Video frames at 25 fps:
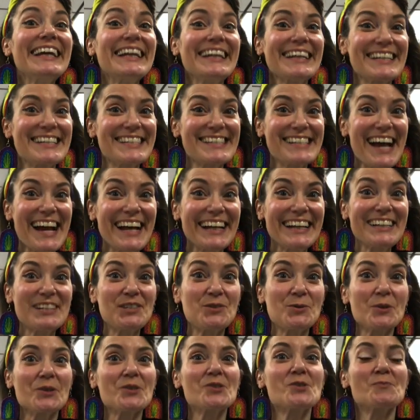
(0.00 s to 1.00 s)
and excited
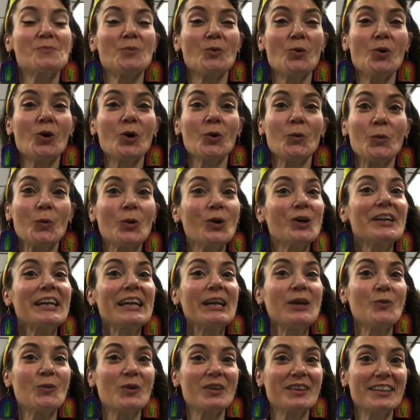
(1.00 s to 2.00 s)
to explore
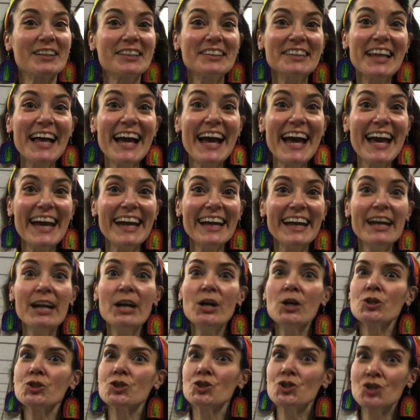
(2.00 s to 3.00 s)
working with clay.
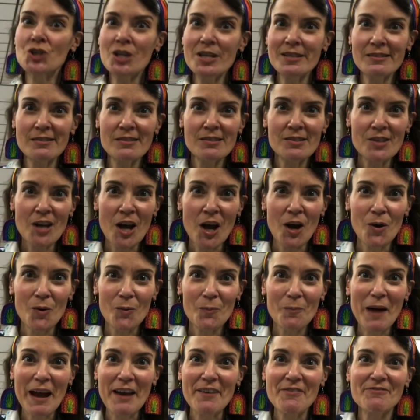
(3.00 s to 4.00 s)
Just know
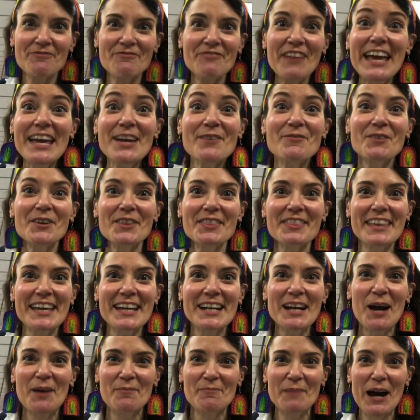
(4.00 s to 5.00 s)
my favorite thing
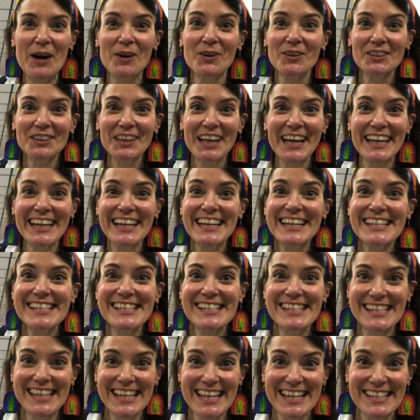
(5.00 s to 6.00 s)
about clay is
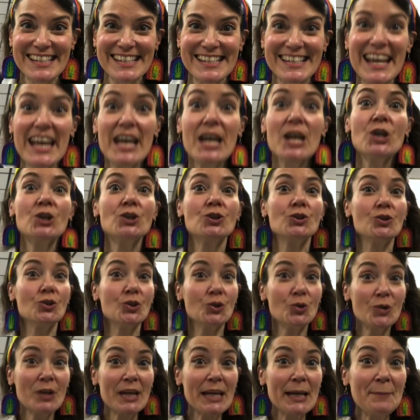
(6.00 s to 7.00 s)
this.
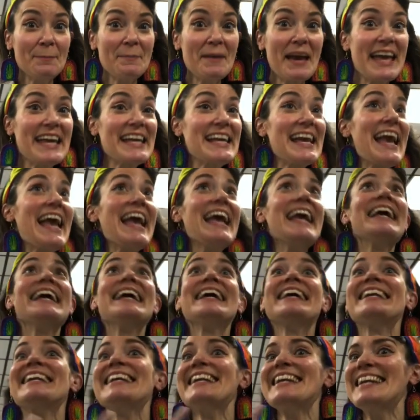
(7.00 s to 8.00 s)
You can make
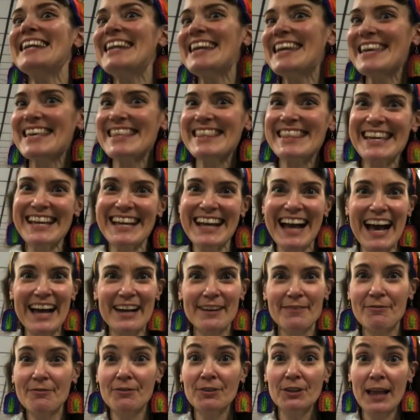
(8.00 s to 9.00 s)
anything out
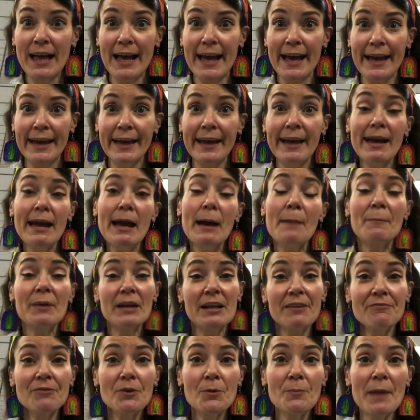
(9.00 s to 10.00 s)
of clay, but
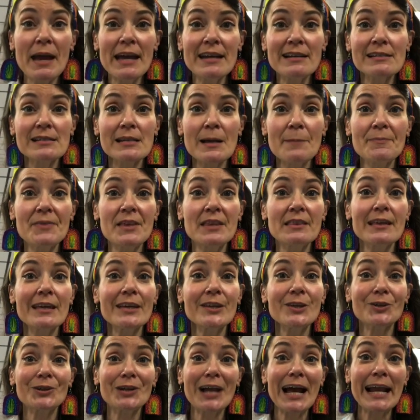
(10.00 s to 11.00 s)
if you make something that
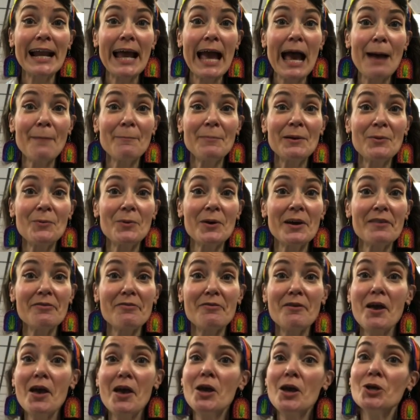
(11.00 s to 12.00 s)
you're not happy with,
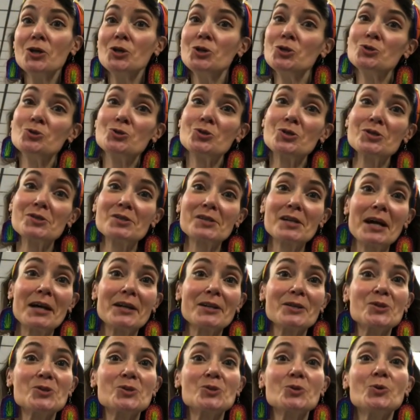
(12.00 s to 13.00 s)
you just got
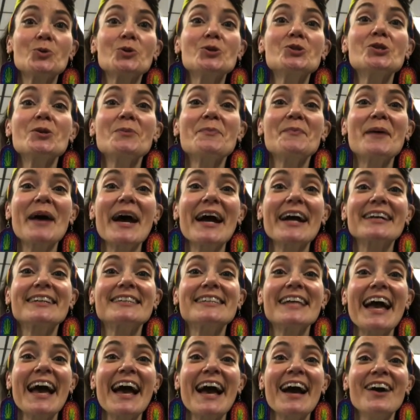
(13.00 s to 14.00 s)
to squish it back
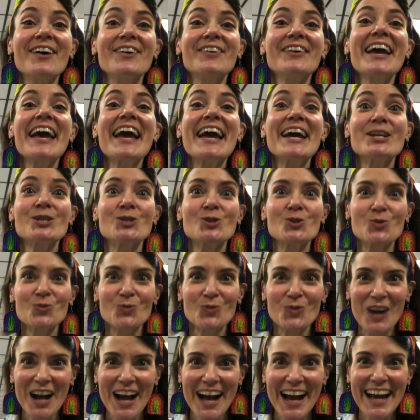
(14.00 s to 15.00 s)
down and
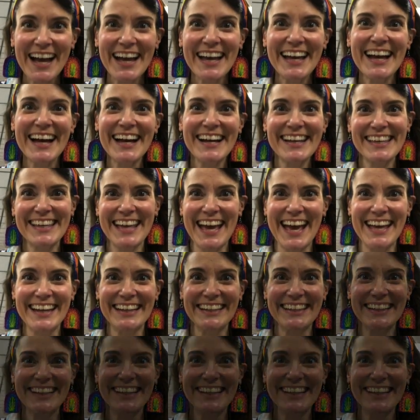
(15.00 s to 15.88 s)
try again.